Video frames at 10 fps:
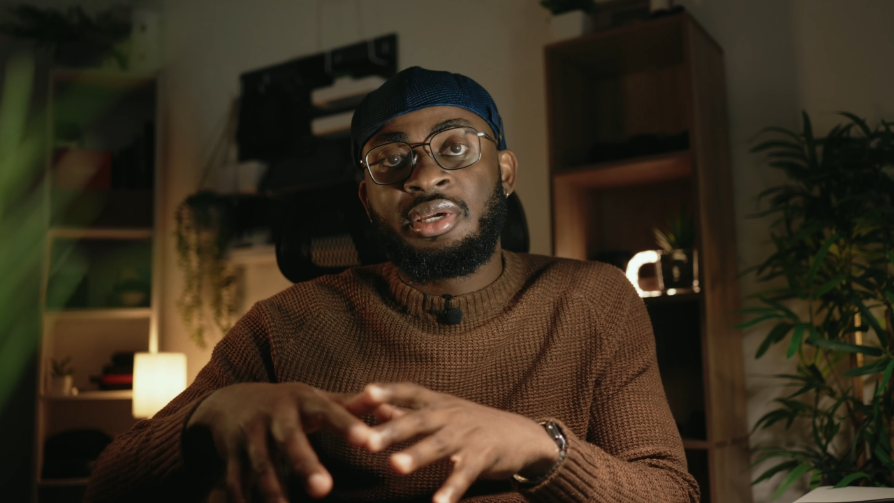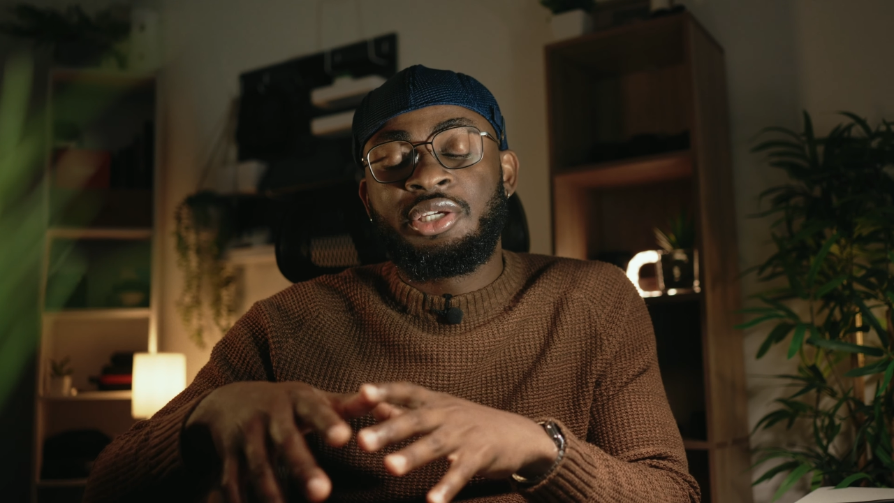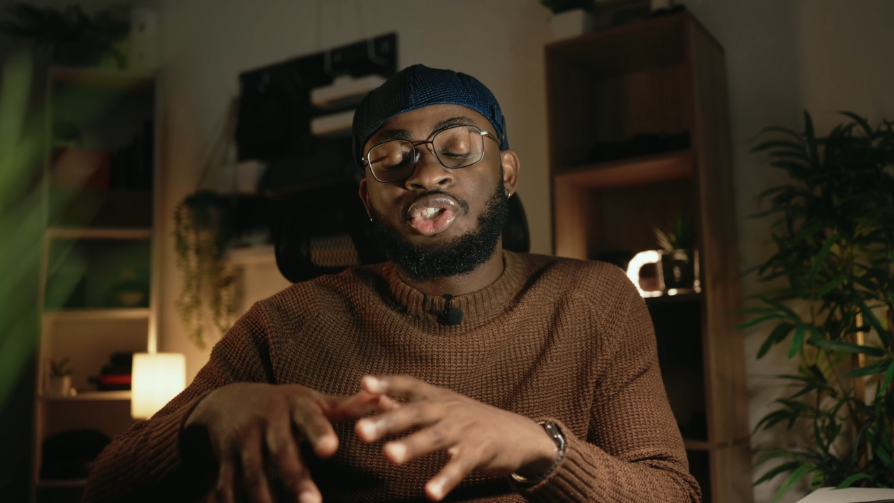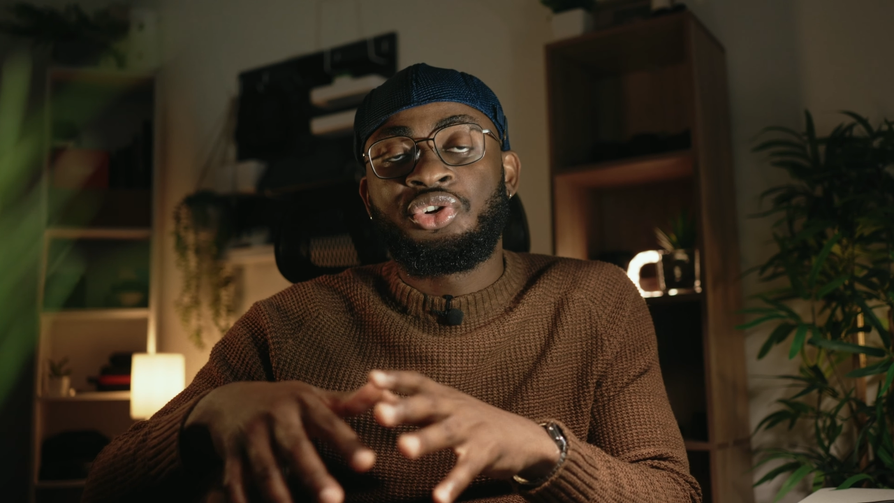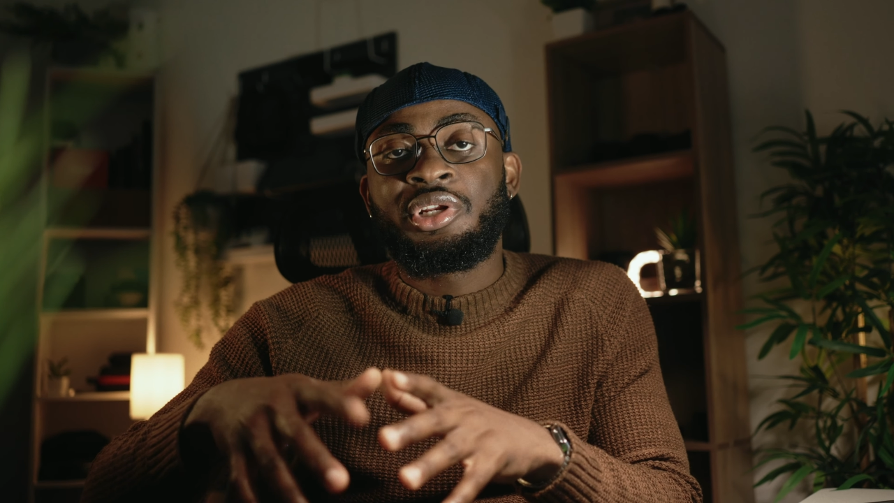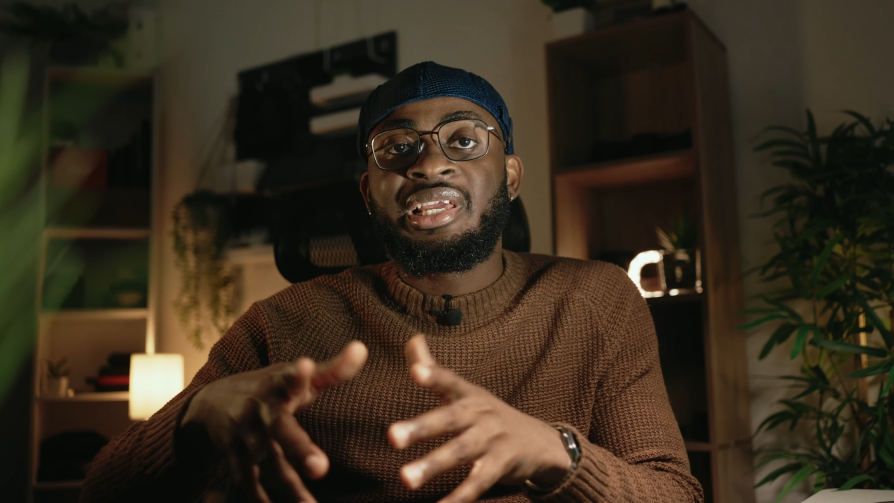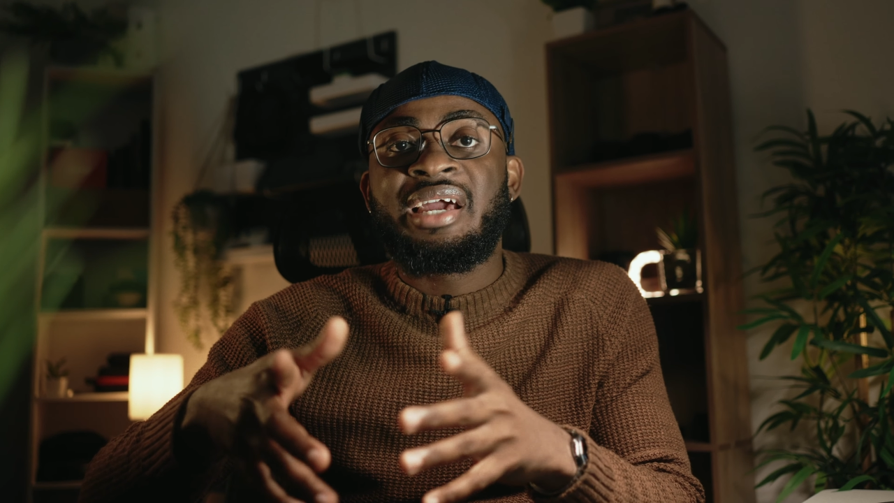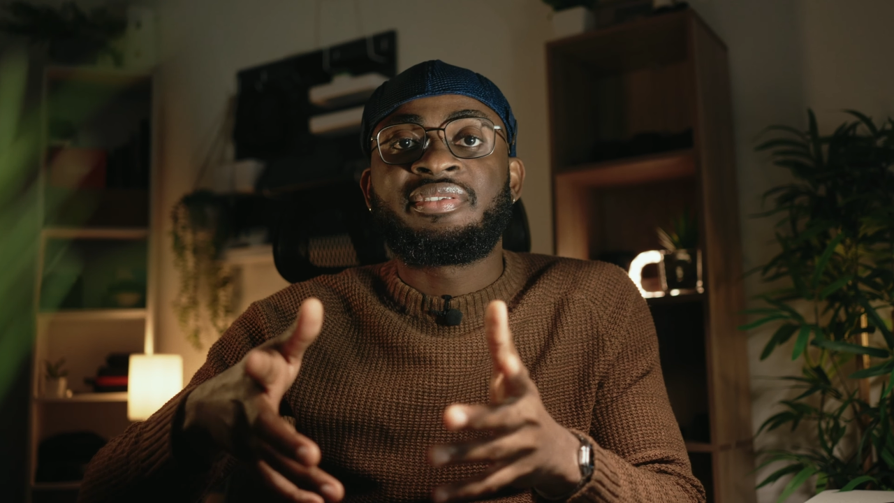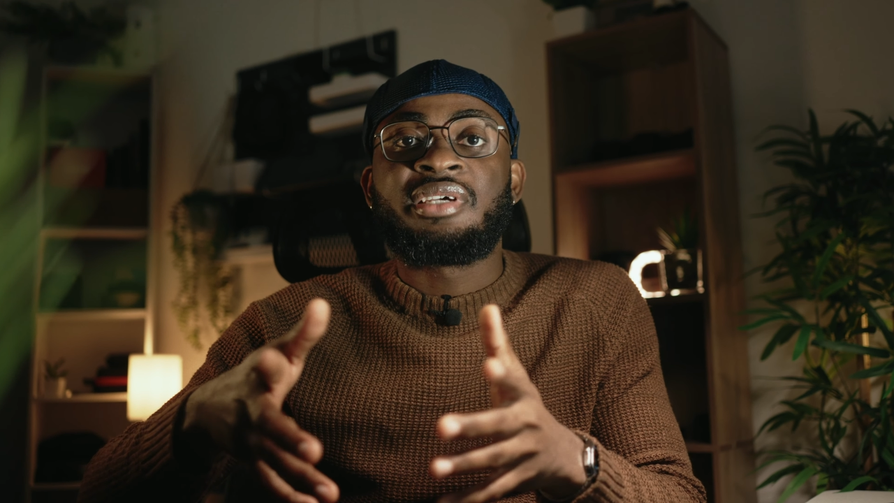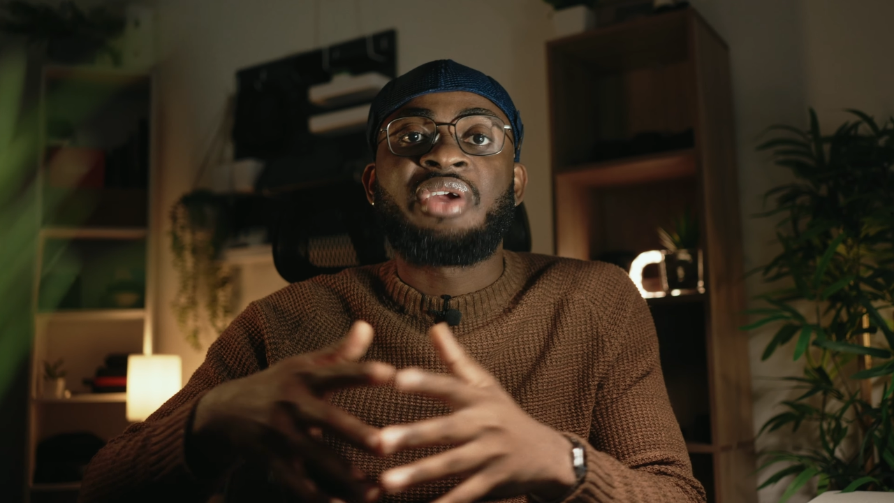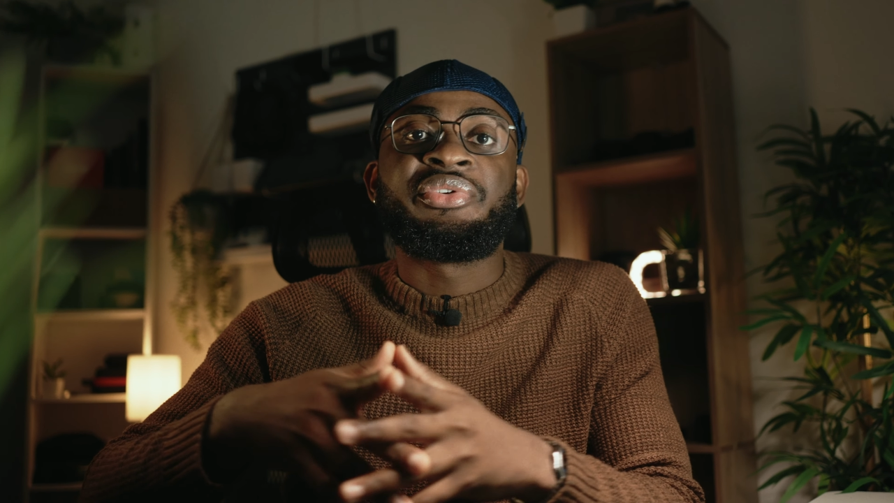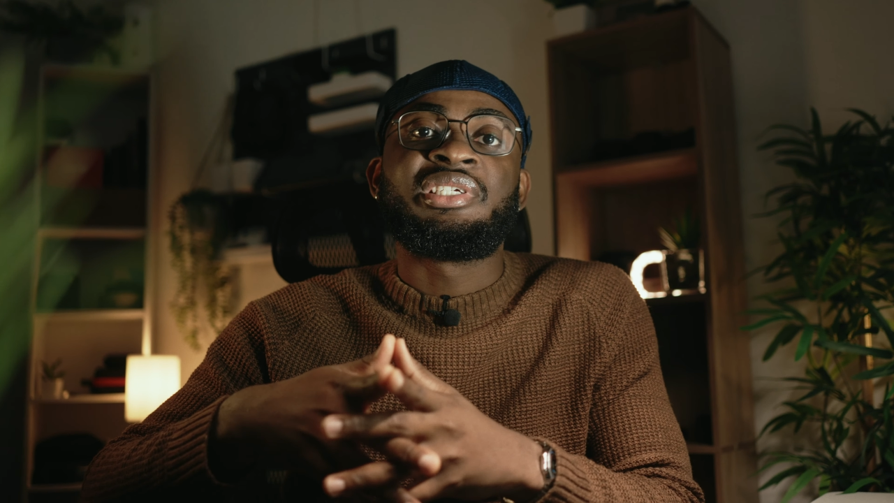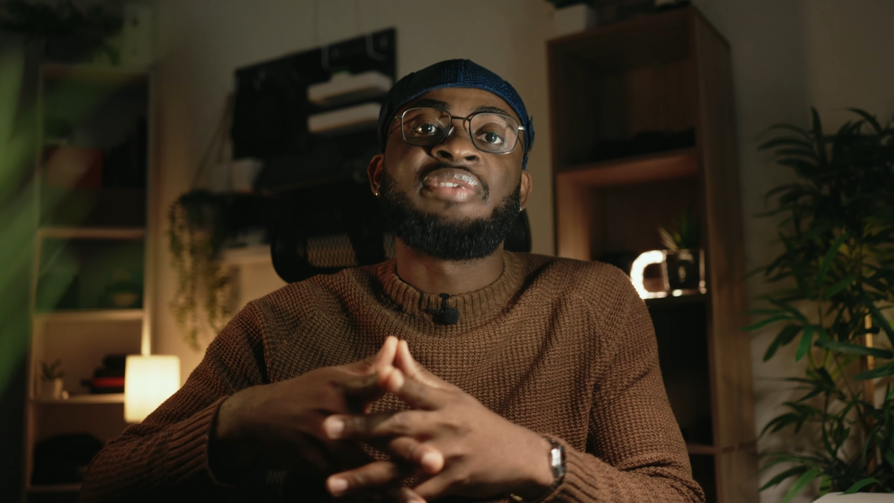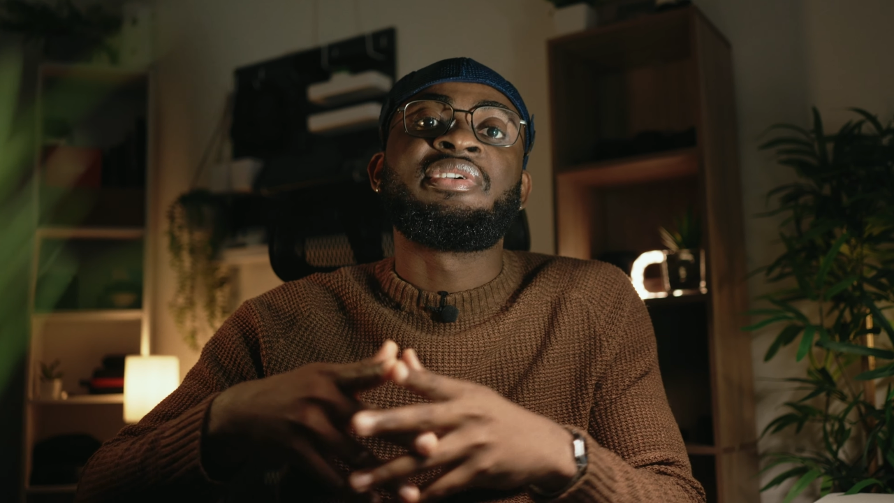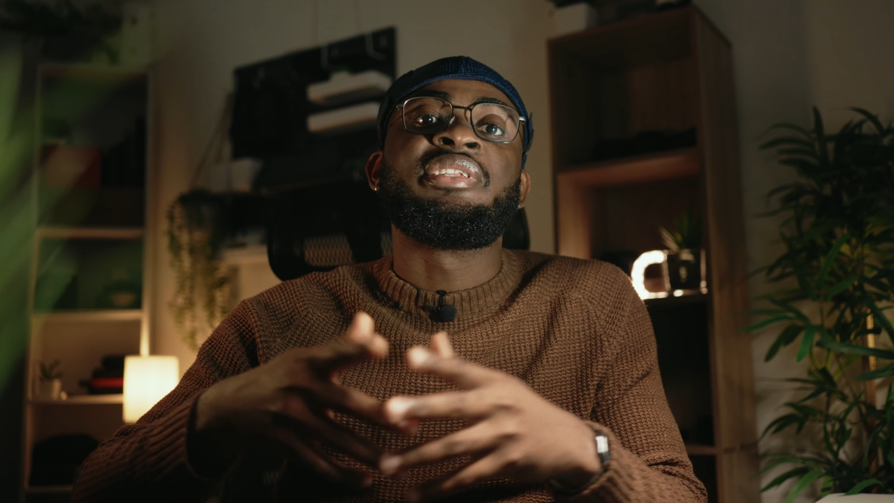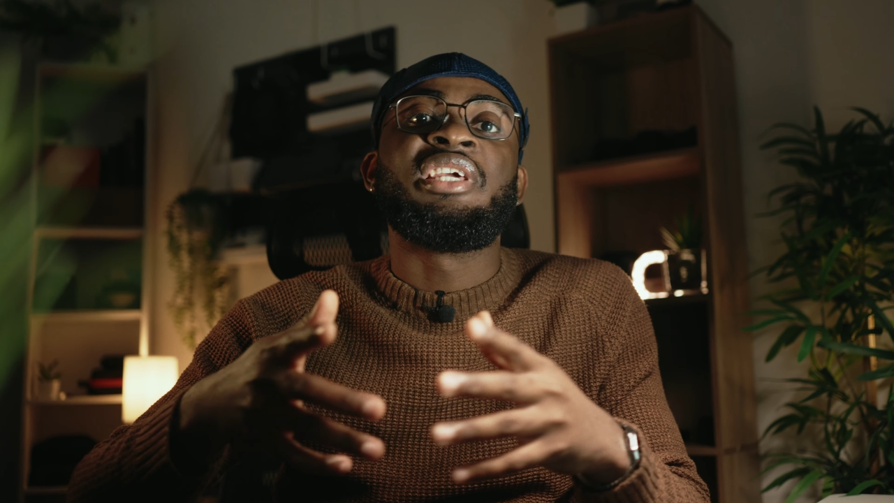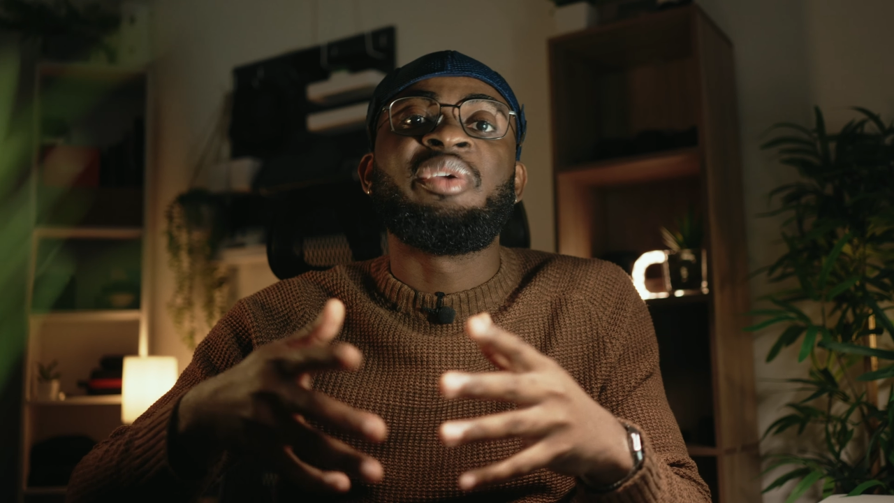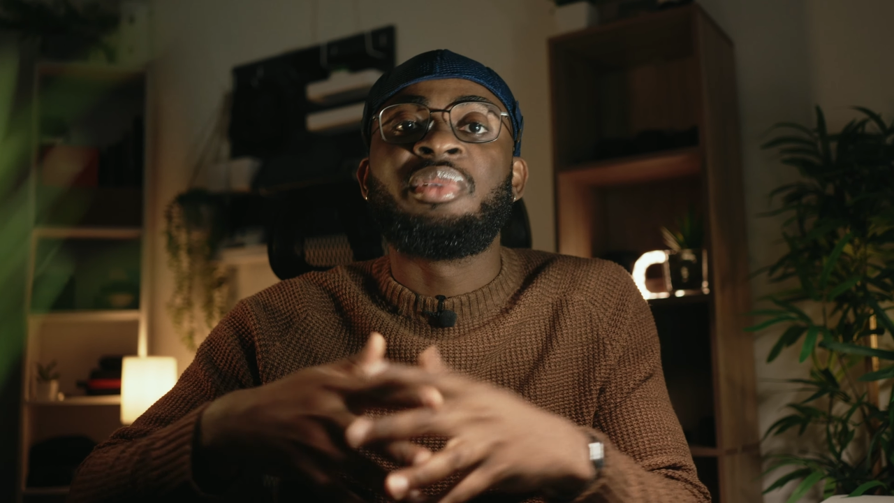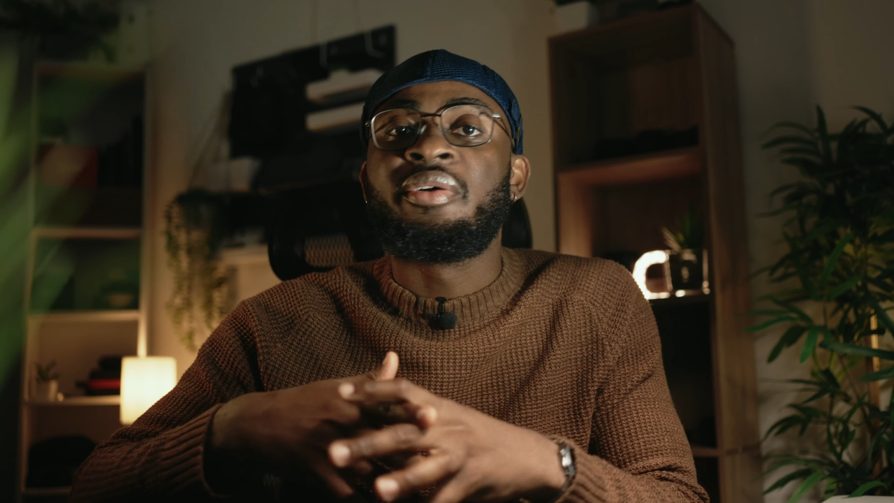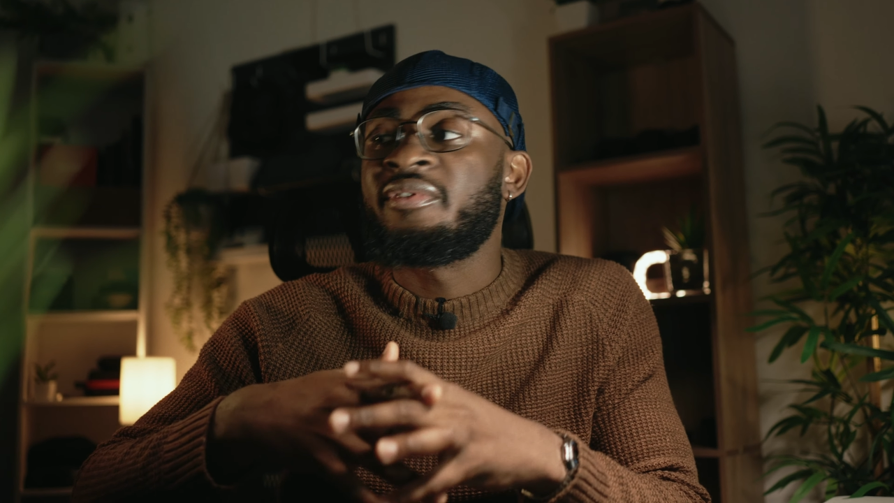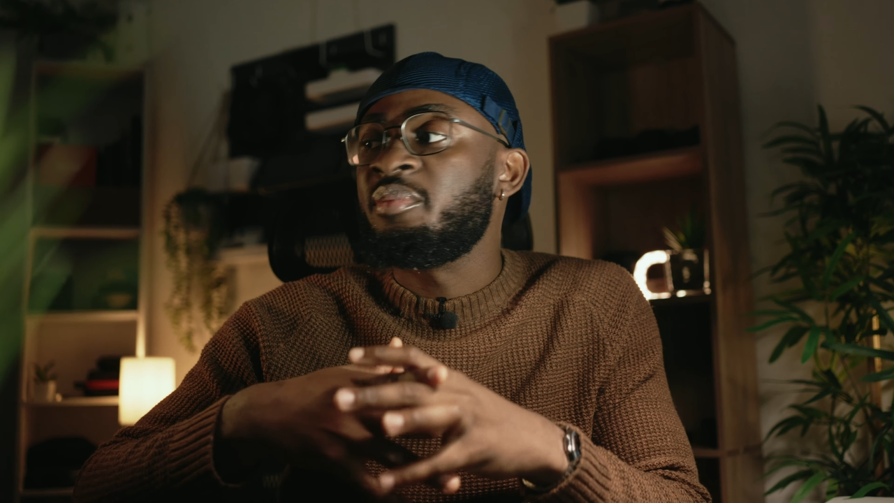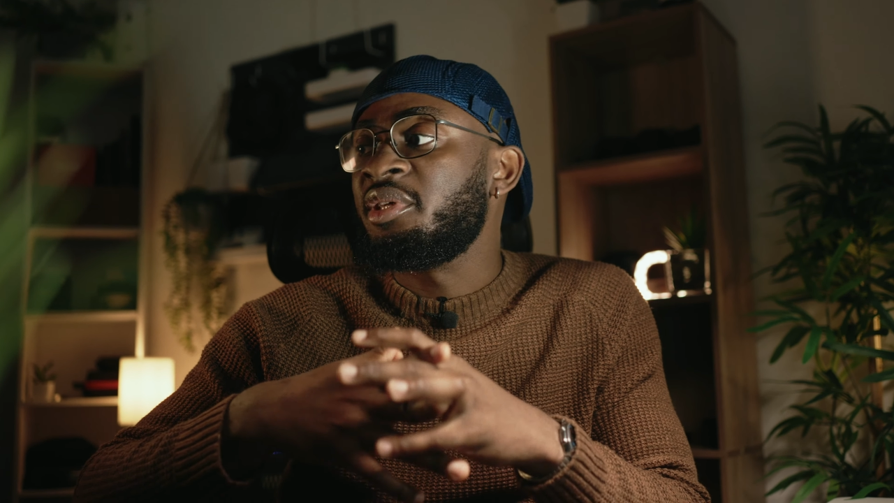And shortly after, I received an email from